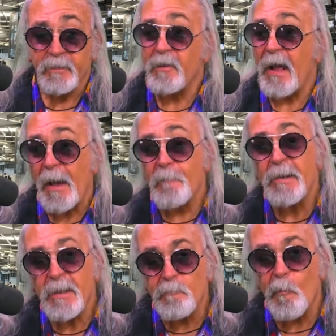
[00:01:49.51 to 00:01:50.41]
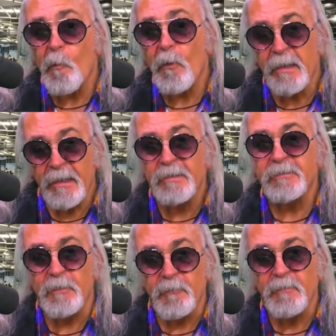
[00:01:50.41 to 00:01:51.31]
You know, how many more
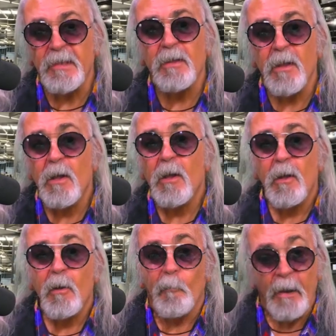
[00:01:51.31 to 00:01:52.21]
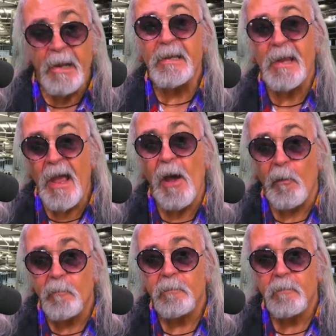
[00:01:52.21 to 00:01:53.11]
kids do you think right now,